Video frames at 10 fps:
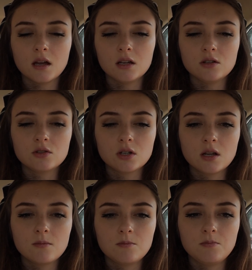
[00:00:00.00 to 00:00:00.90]
And you
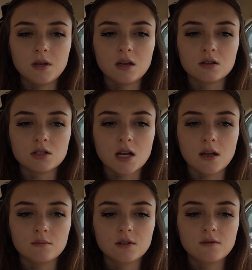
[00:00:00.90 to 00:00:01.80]
shouldn't be
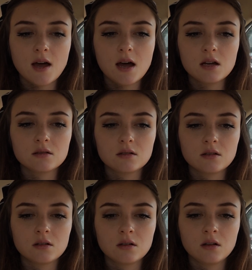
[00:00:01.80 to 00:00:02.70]
ashamed of
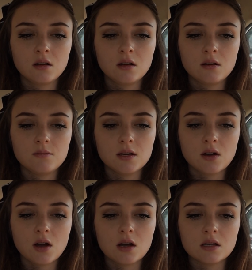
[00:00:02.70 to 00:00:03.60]
that,
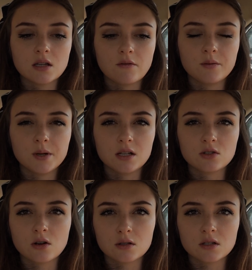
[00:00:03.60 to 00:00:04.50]
because everybody
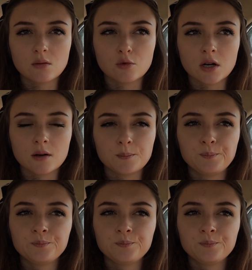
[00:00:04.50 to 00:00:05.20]
starts somewhere.